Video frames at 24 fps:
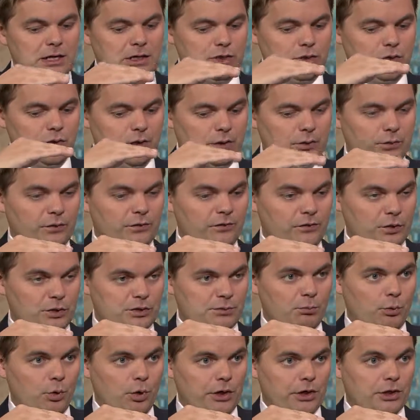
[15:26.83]
You get a
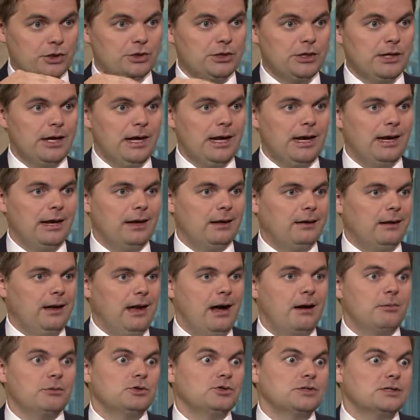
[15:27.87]
reverse mortgage, and
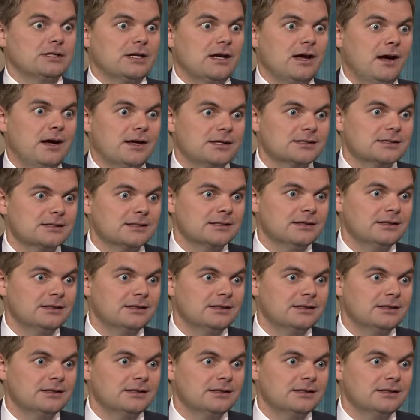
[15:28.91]
how much does it cost?